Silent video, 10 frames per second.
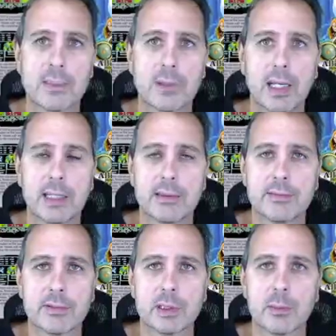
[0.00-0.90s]
plan
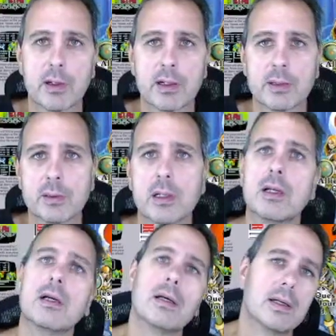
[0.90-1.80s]
for tomorrow.
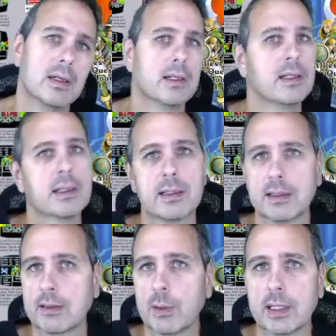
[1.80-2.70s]

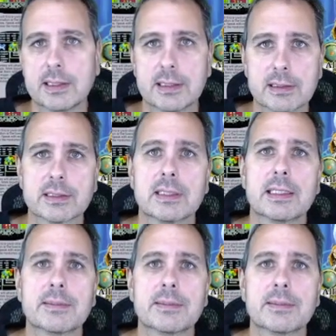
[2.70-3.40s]
Okay, seriously.